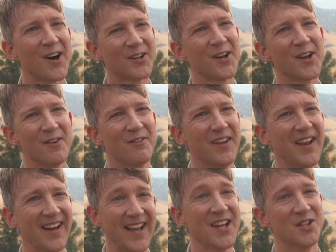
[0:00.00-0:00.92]
kind of
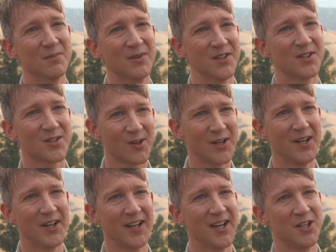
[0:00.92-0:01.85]
engagement, the solid
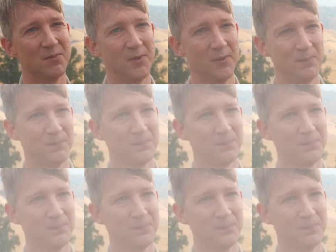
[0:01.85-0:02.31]
engagement.